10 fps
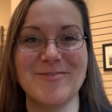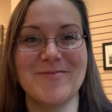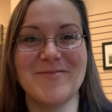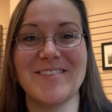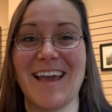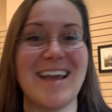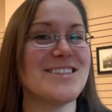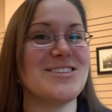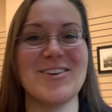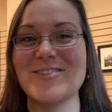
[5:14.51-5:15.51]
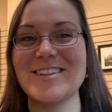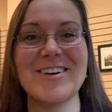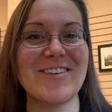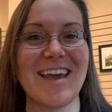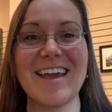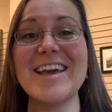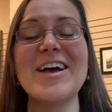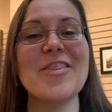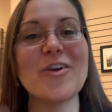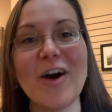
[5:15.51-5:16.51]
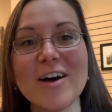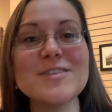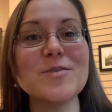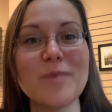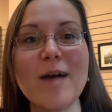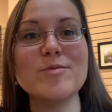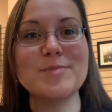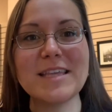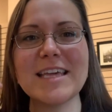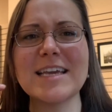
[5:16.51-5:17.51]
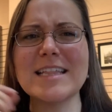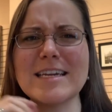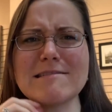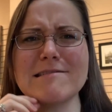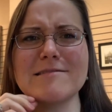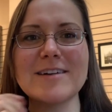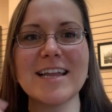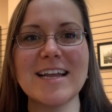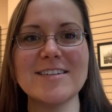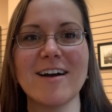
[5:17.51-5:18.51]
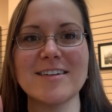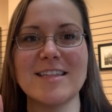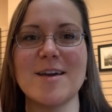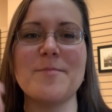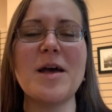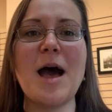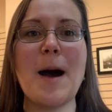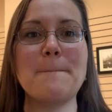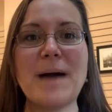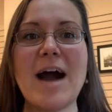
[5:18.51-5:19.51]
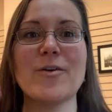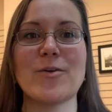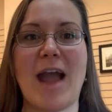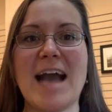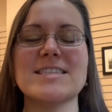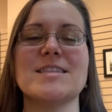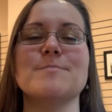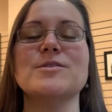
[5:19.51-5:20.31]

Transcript: Okay, it's totally okay. They're also probably thinking like, oh, what can I talk to them about or ask them?